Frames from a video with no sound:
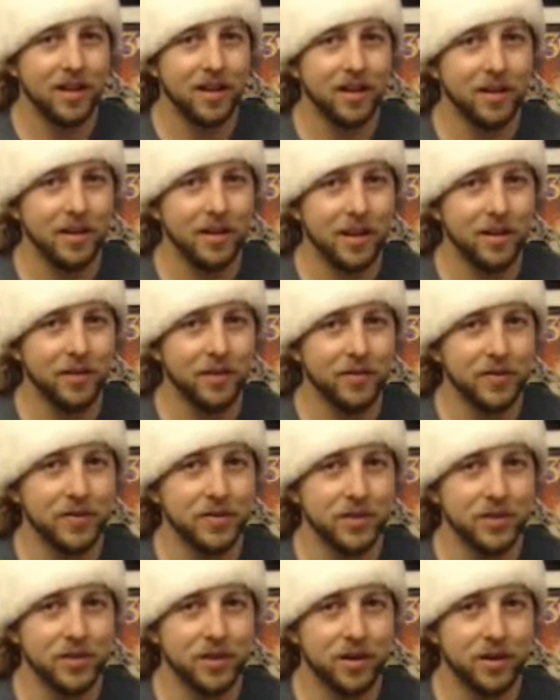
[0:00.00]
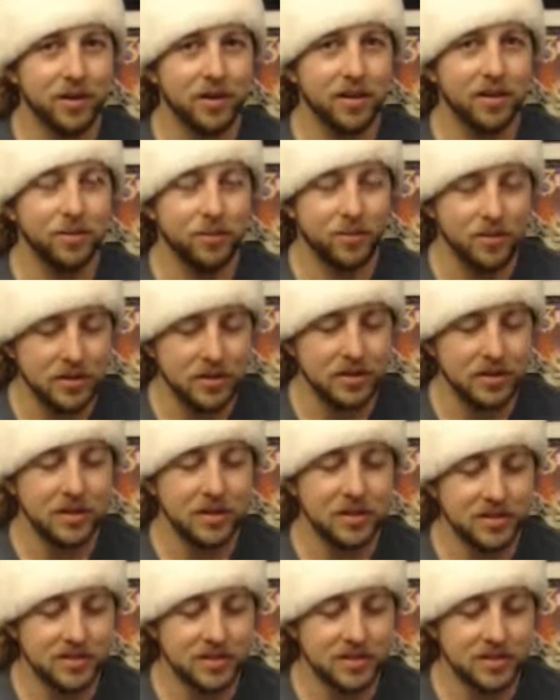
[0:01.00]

and Carrie Fisher are. It really does.